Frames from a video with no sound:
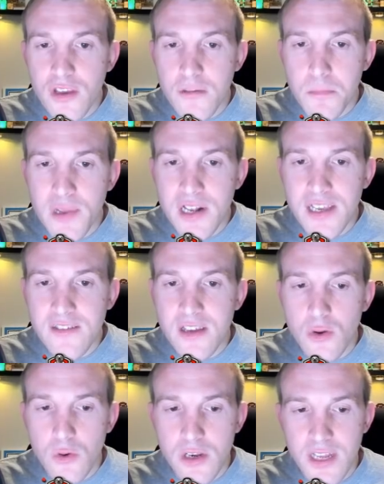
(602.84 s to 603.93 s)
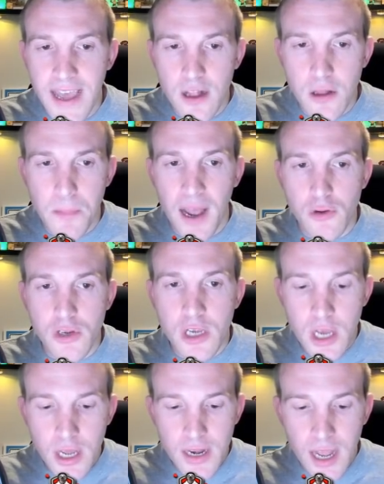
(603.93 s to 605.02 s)
of these buildings in order to help out.
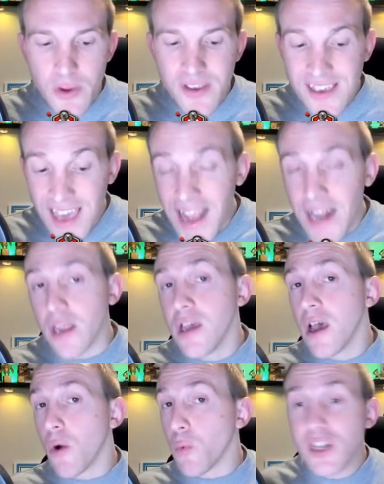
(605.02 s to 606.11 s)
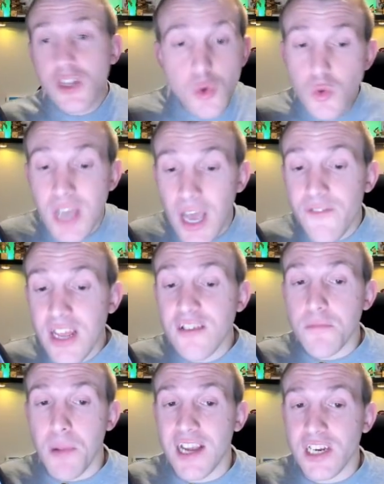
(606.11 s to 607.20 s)
Now again, we don't have any
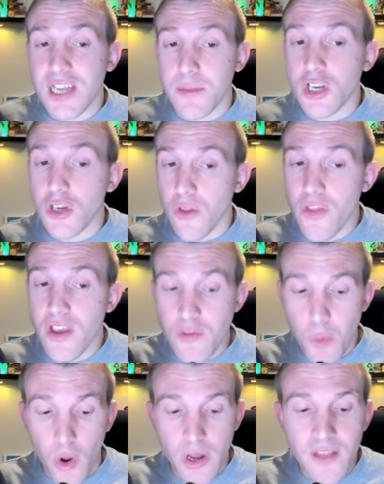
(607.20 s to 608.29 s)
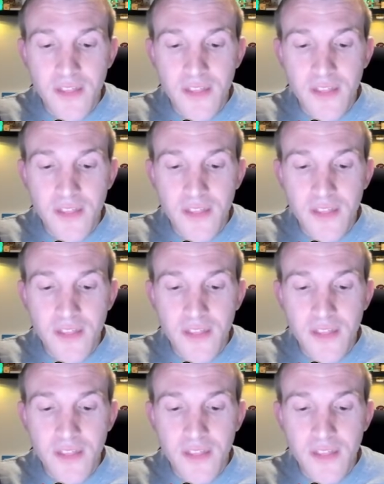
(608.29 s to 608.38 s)
splash damage on this one,